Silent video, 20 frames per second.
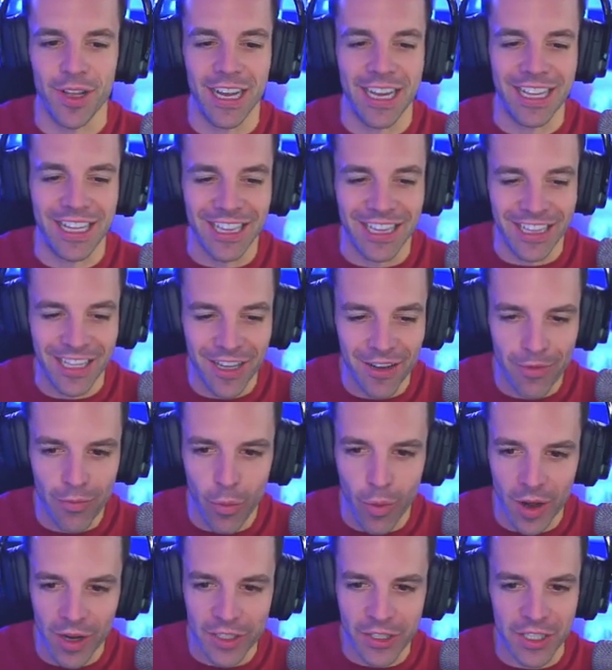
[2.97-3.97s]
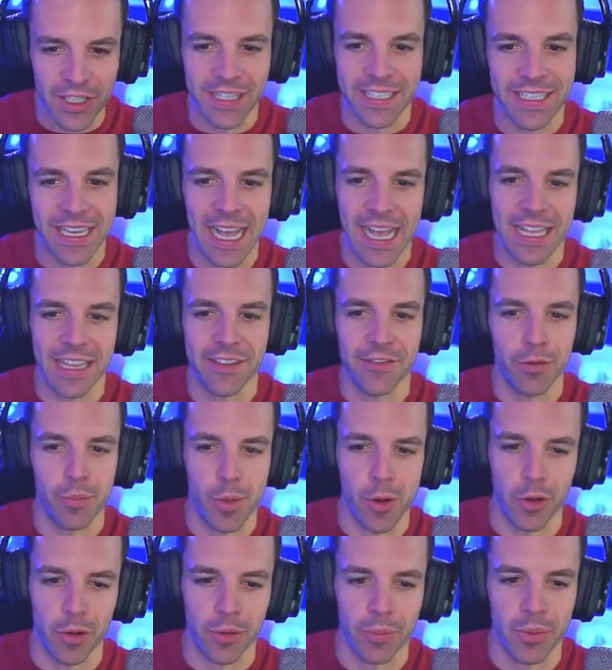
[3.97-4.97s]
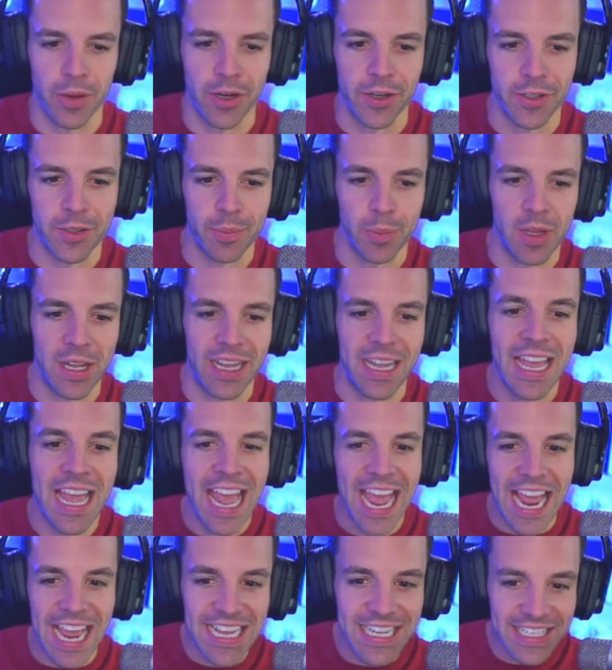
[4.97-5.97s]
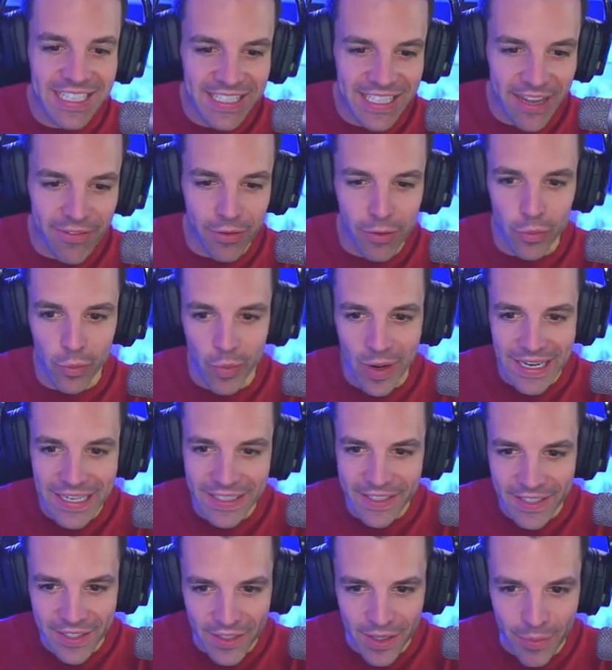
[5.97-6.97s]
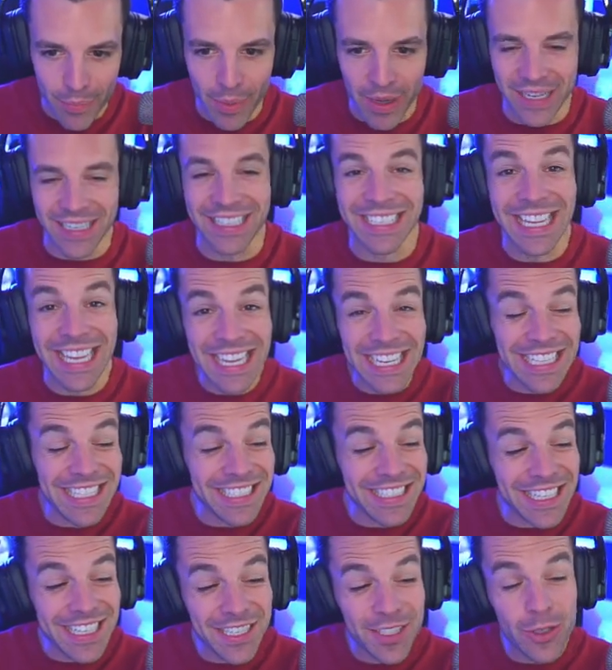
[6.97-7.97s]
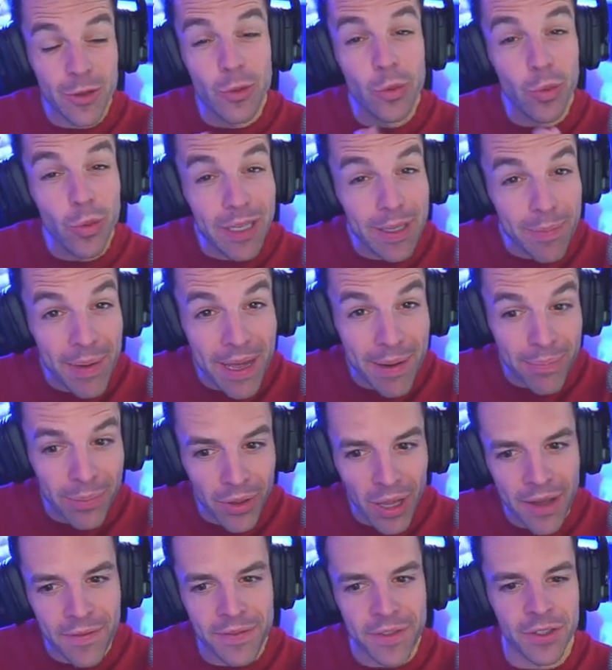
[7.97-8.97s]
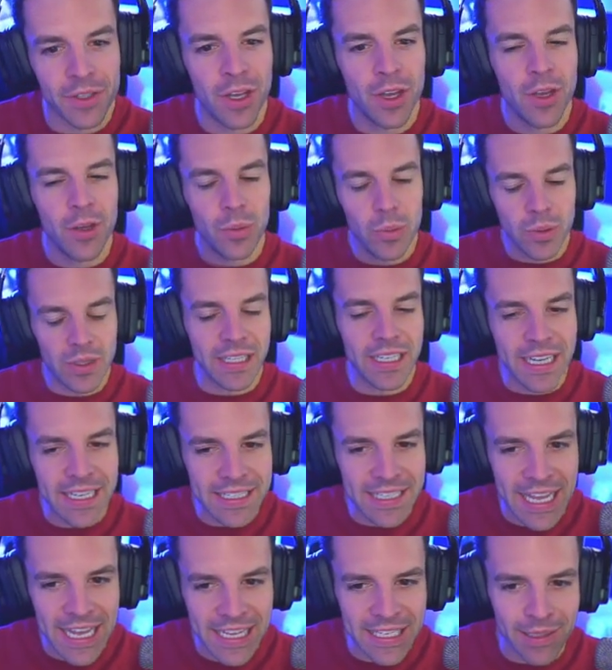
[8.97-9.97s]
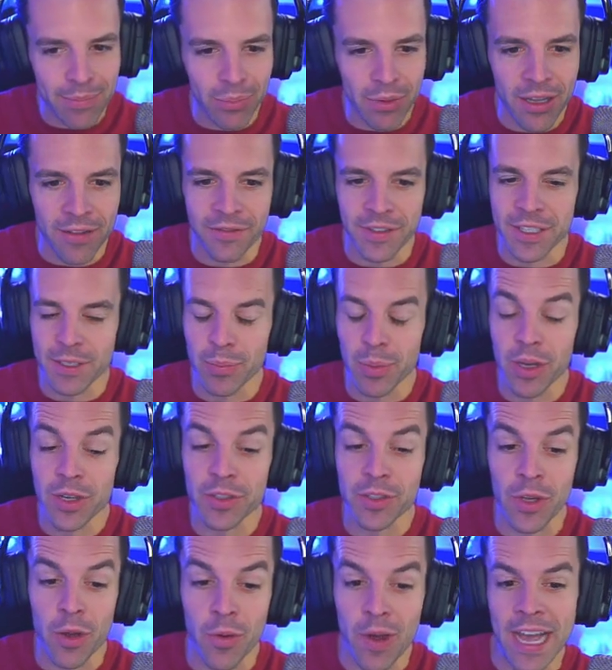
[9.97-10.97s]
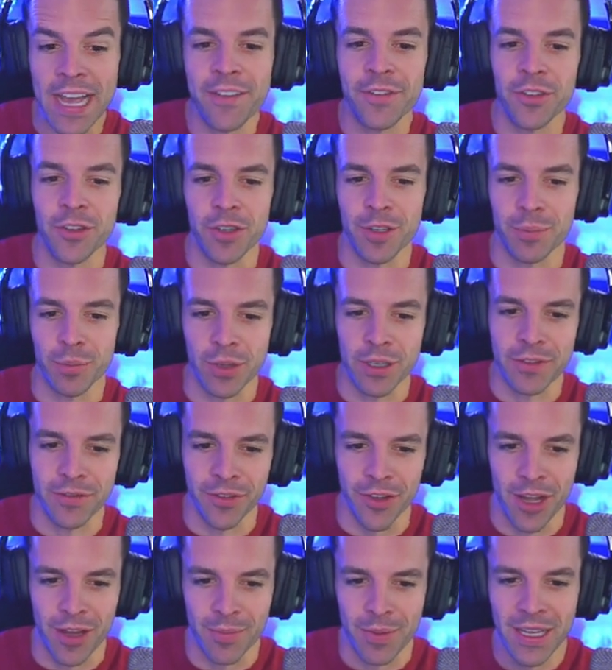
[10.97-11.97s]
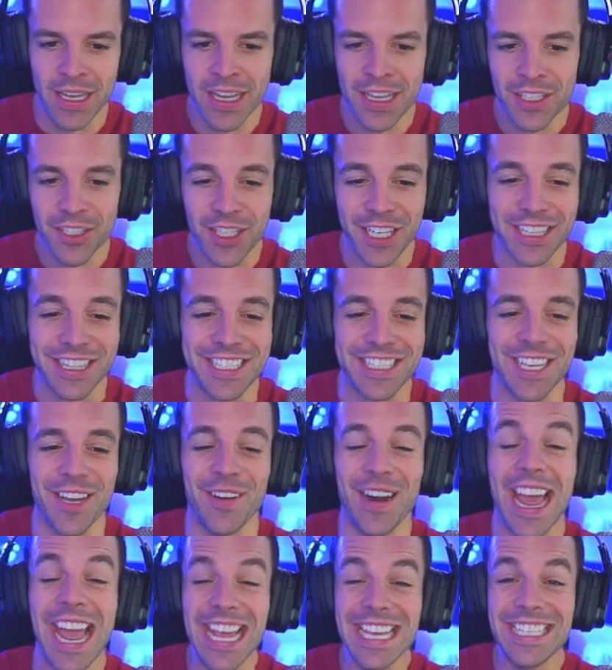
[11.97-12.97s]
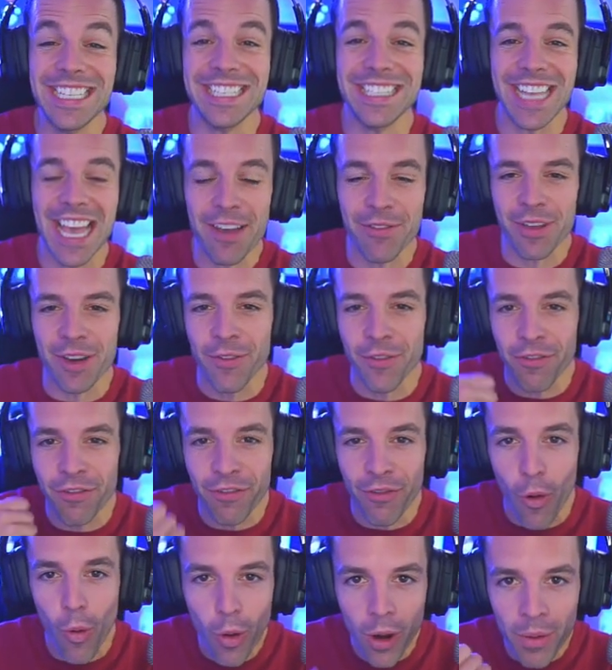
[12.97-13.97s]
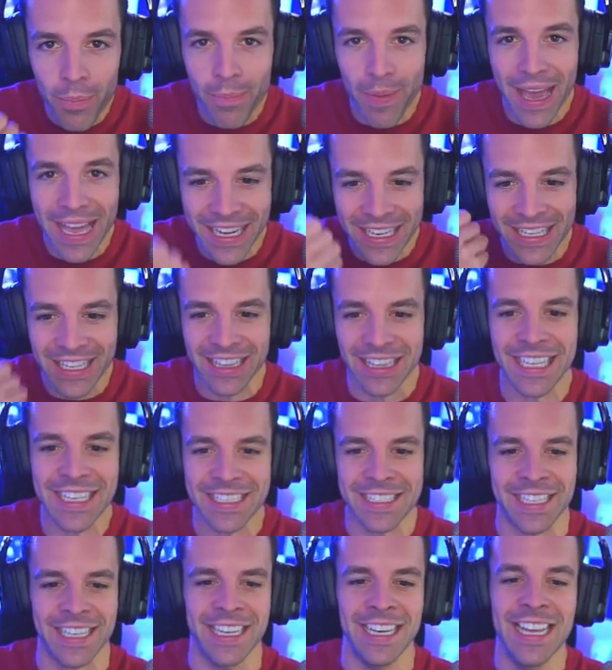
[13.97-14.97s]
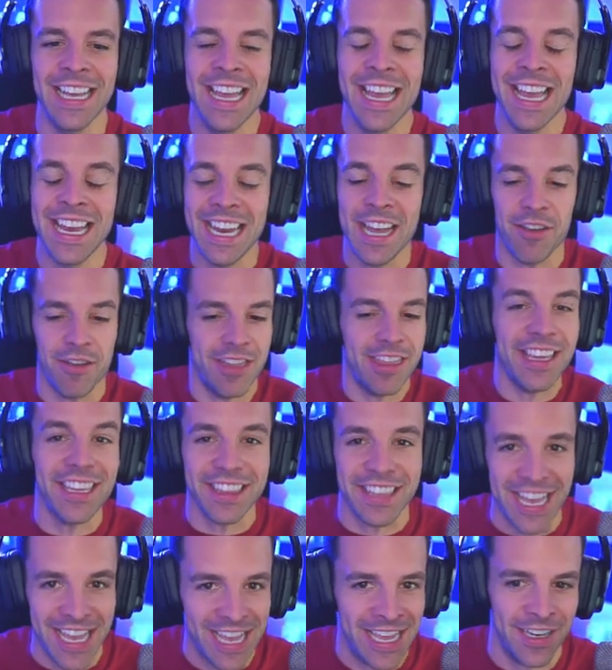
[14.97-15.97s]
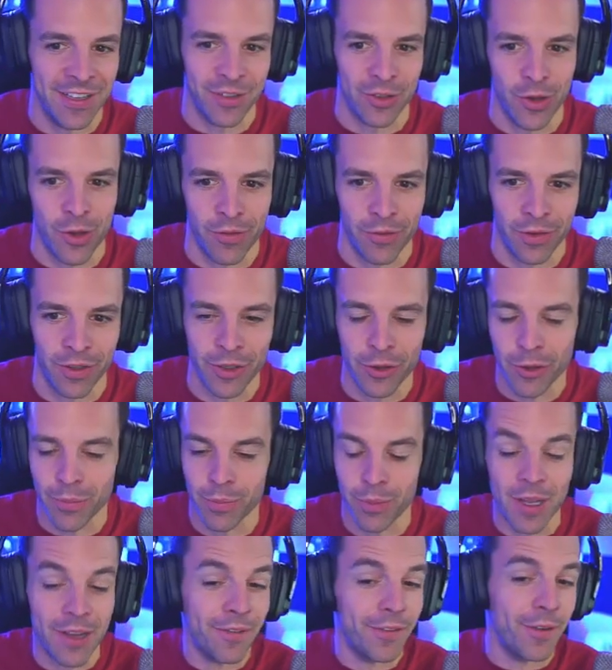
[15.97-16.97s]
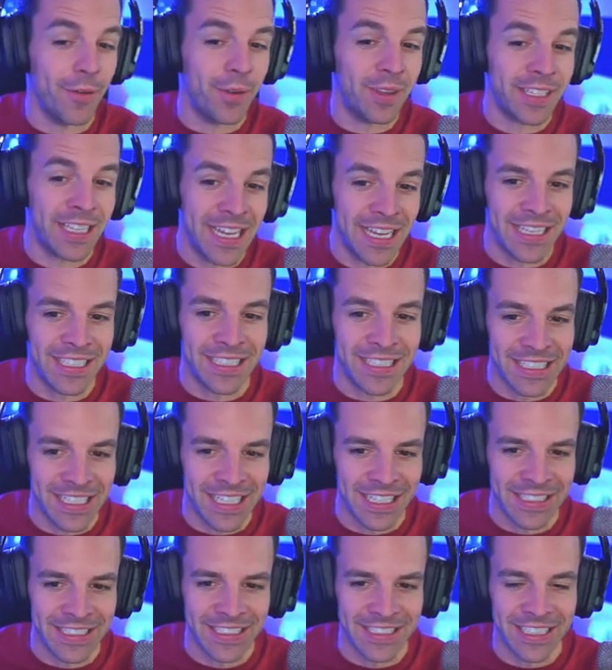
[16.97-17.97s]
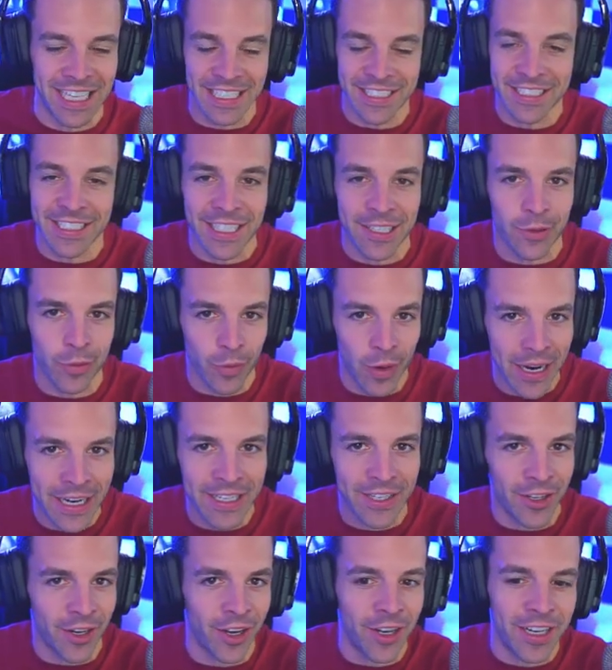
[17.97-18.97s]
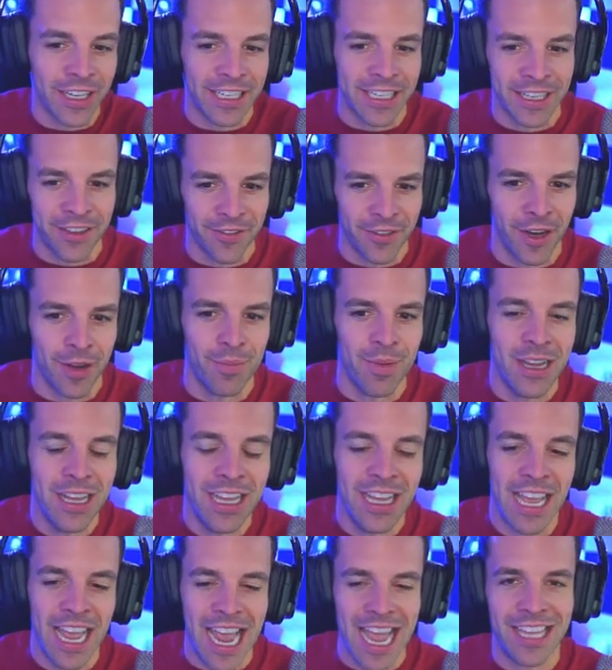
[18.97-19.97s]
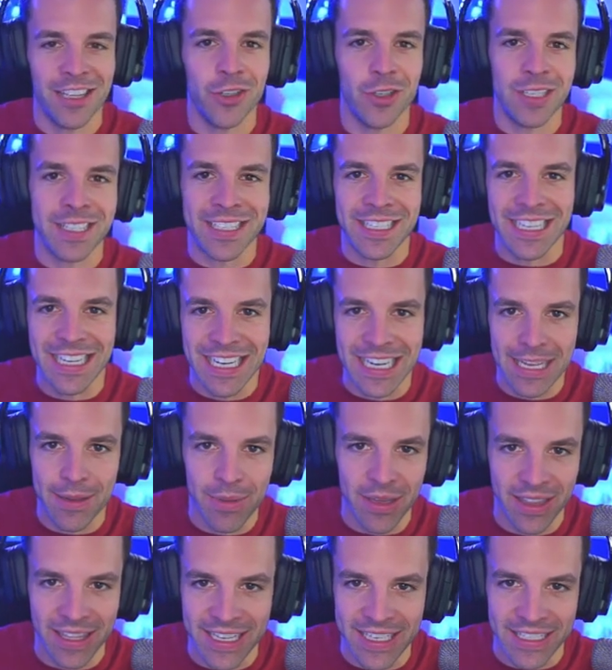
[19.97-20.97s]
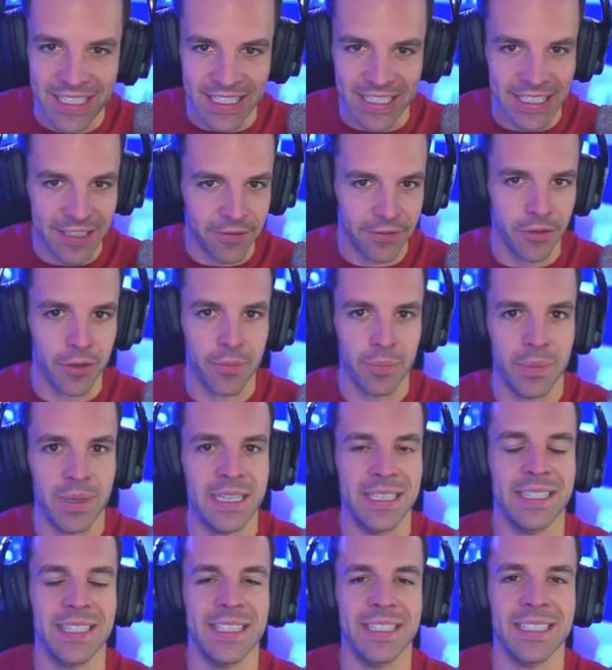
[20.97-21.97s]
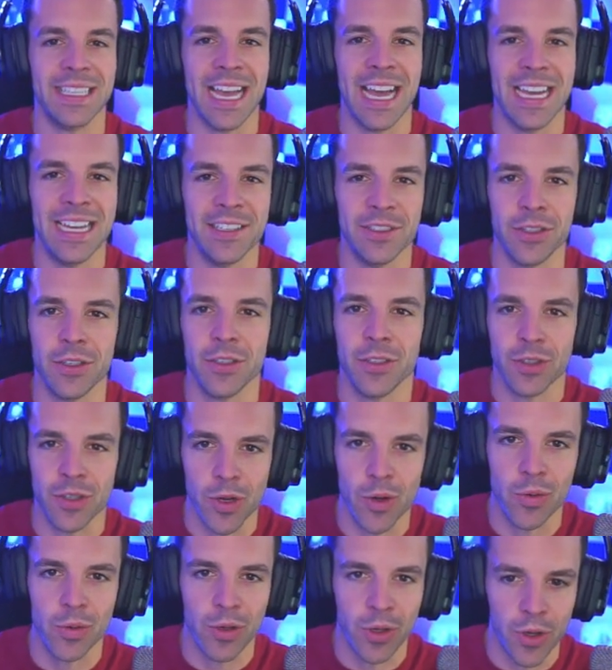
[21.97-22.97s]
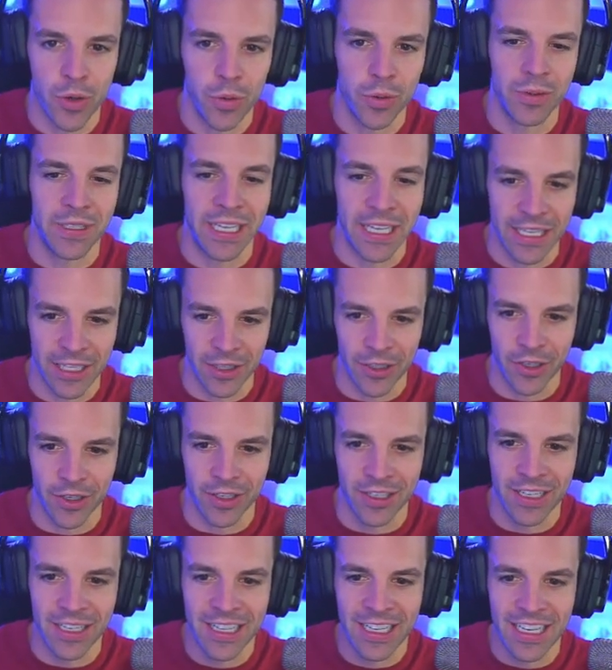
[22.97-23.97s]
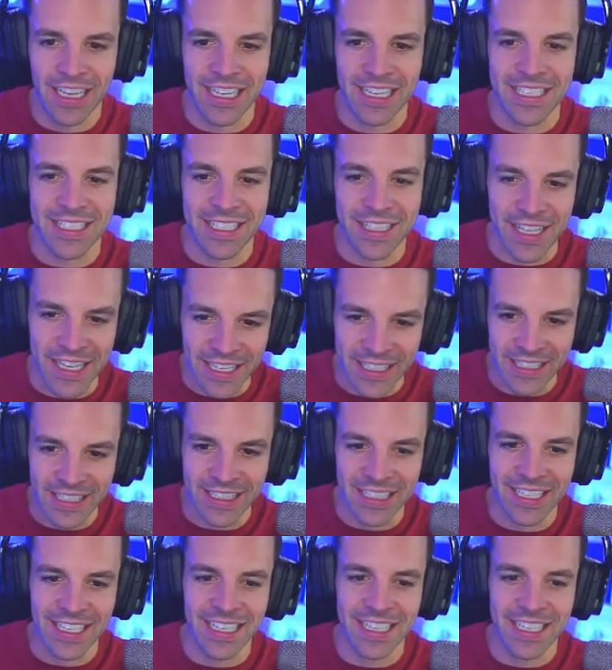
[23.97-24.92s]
I love watching these high-level poker players play. Ace-7 raises the button. King-6 3-bet bluffs. Really nice hand to bluff. These players go after it pre-flop. Check this out. Ace-7 4-bet clicks it. Now, you think the hand is over. You're bluffing with King-6. That's it, right? You're going to give up. Andris Nemeth is a different beast. This guy is a stone-cold killer. And he's thinking.